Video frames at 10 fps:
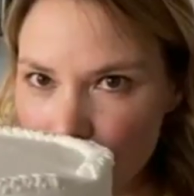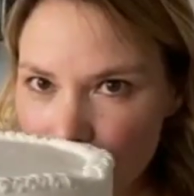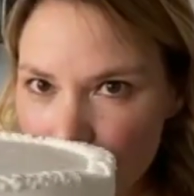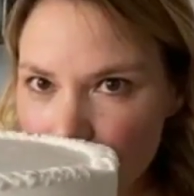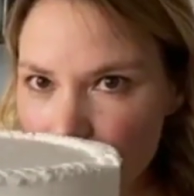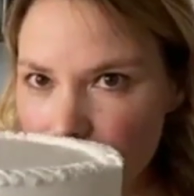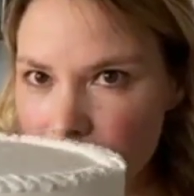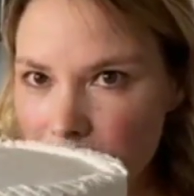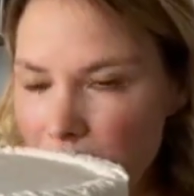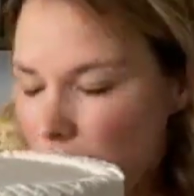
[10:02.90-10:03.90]
here.
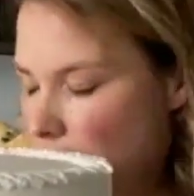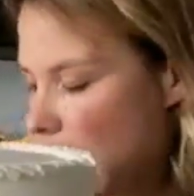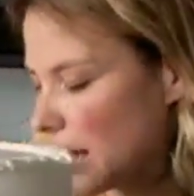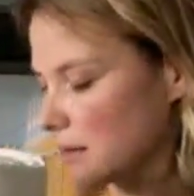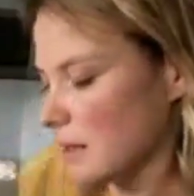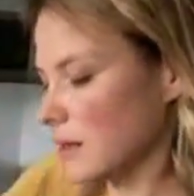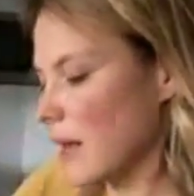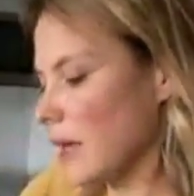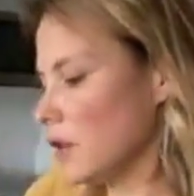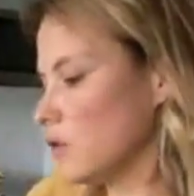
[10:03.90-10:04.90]
I did
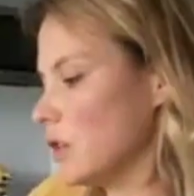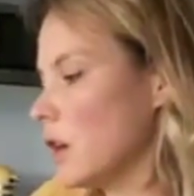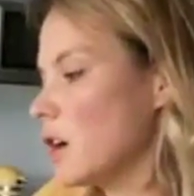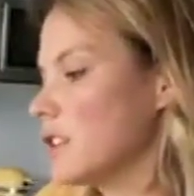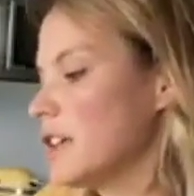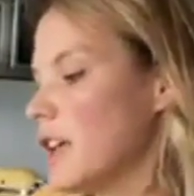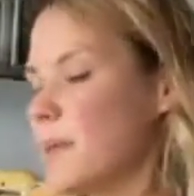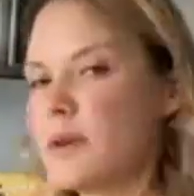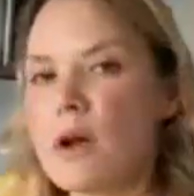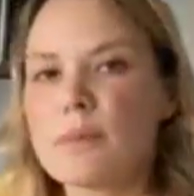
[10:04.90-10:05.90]
that using our
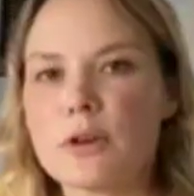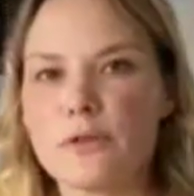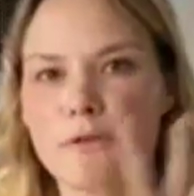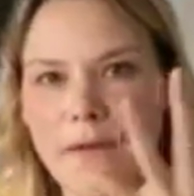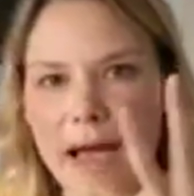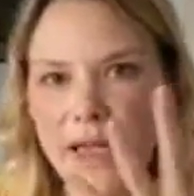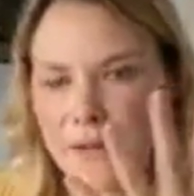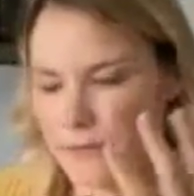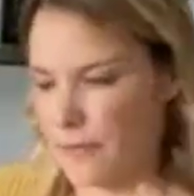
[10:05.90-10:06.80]
tip number 5,